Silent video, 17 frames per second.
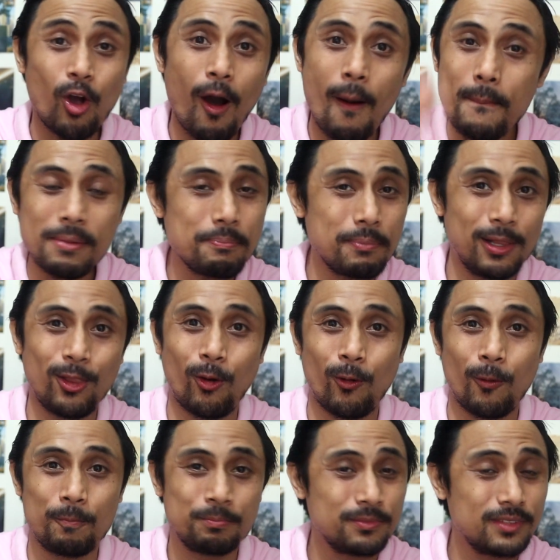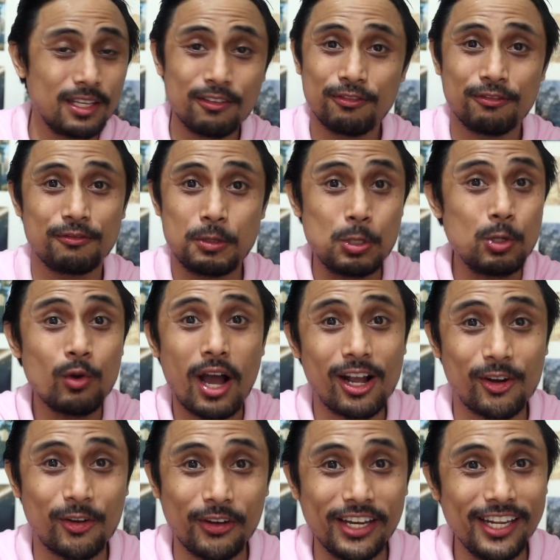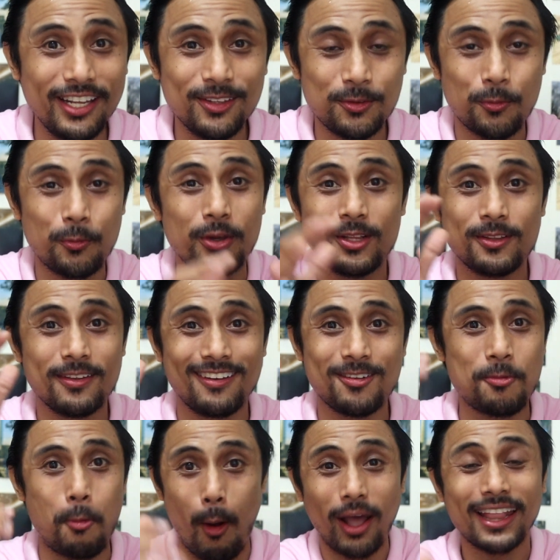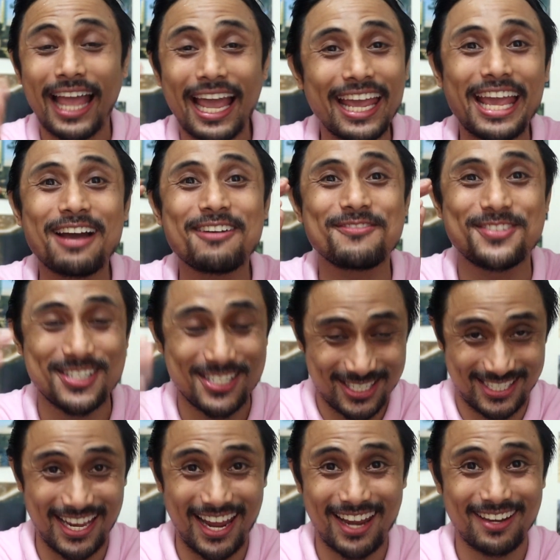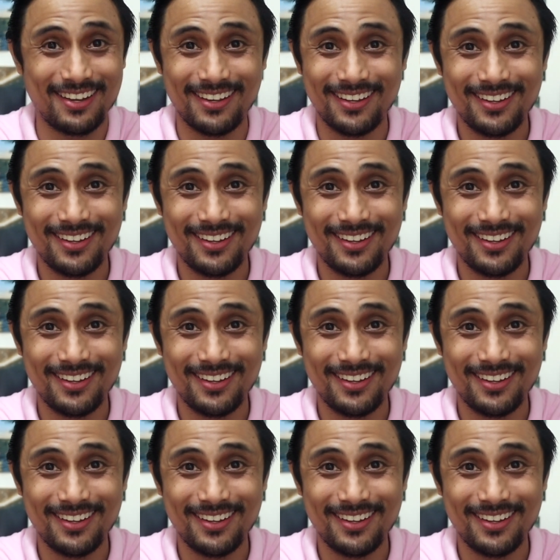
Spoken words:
Comment below if you agreed with what I have just said.